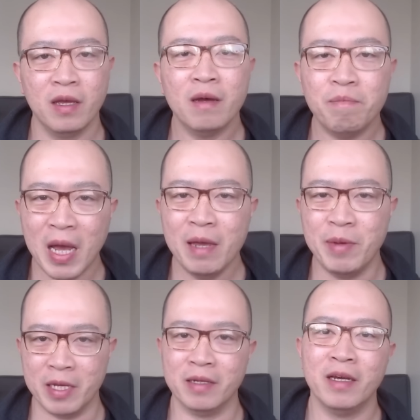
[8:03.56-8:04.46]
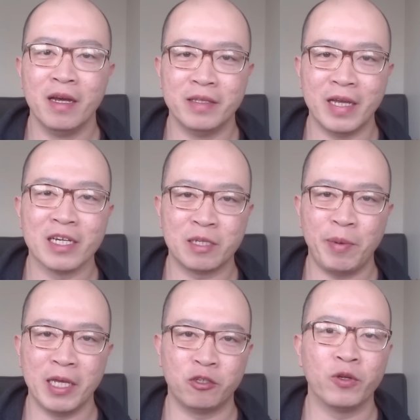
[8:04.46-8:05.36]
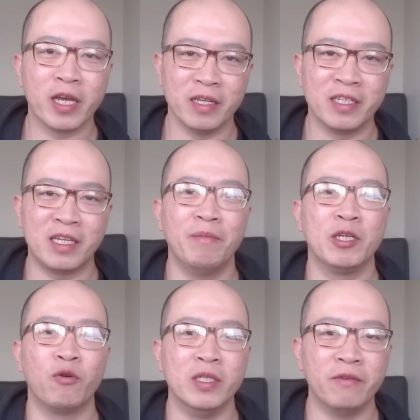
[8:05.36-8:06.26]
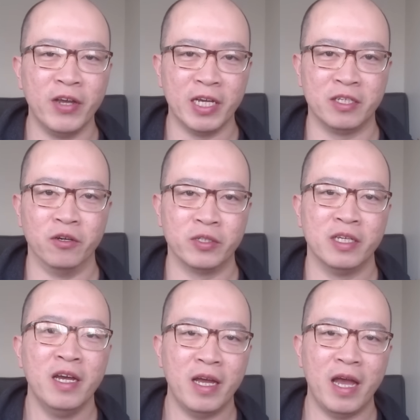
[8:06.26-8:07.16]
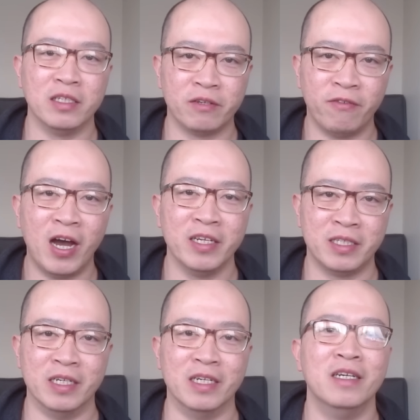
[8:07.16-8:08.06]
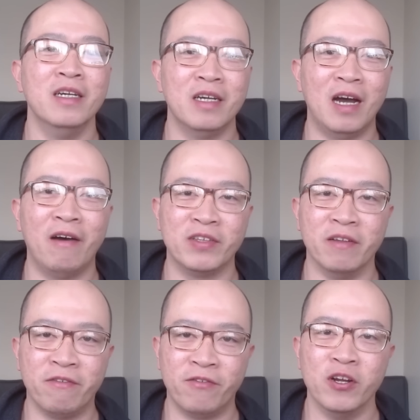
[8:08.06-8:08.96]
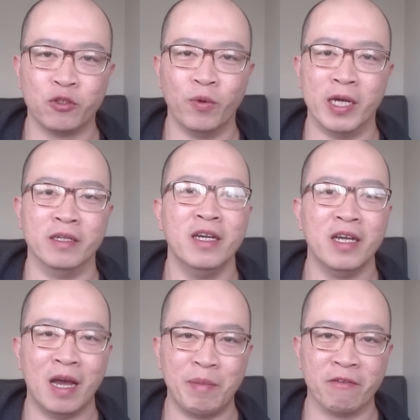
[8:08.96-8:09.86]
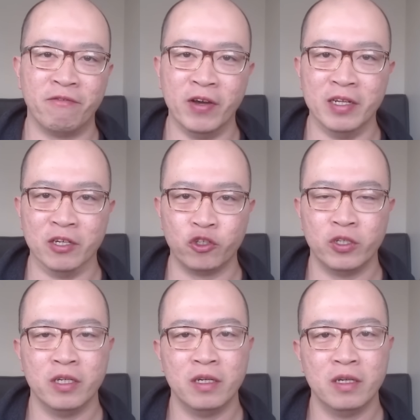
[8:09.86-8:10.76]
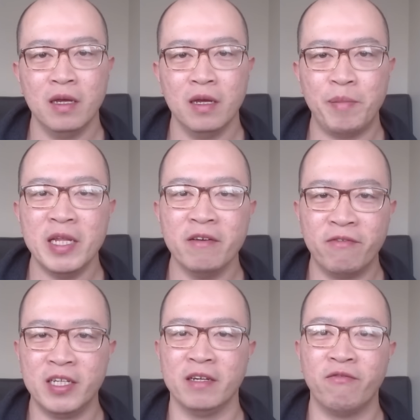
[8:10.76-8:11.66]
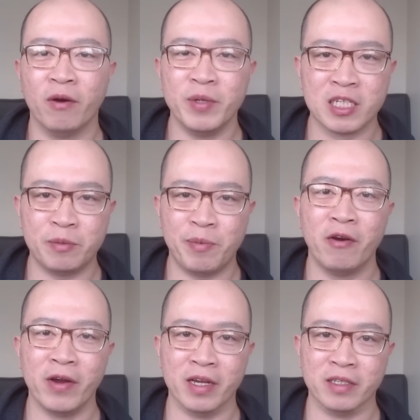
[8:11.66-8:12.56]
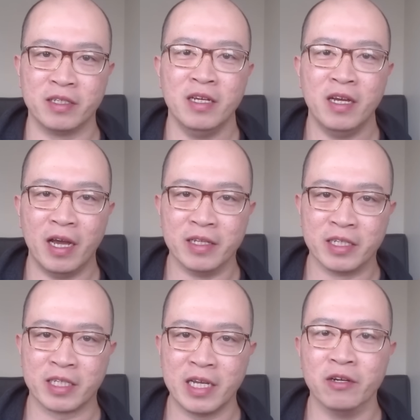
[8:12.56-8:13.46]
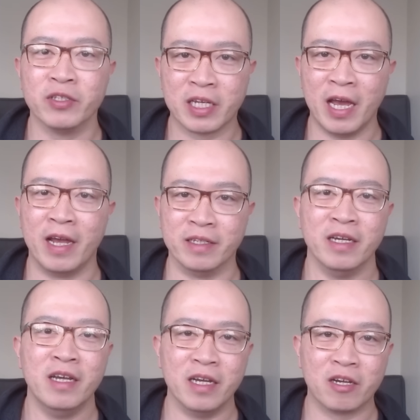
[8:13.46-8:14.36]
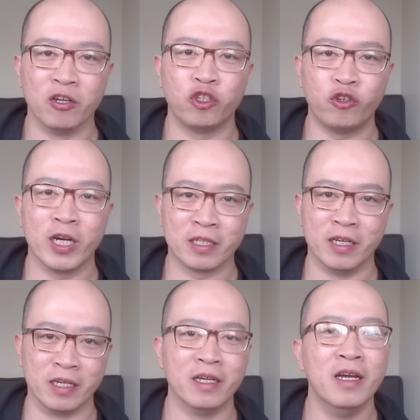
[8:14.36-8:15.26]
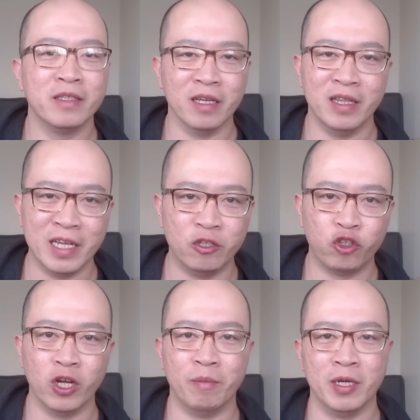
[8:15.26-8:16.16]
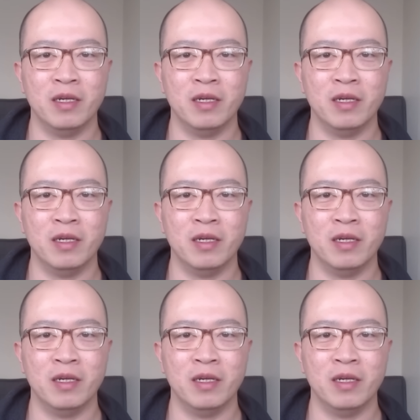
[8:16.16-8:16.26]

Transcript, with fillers: Maybe they expect to get the subsequent vessels out faster after the first one had been finished, benefiting from the experience and the skills gained in constructing the lead ship.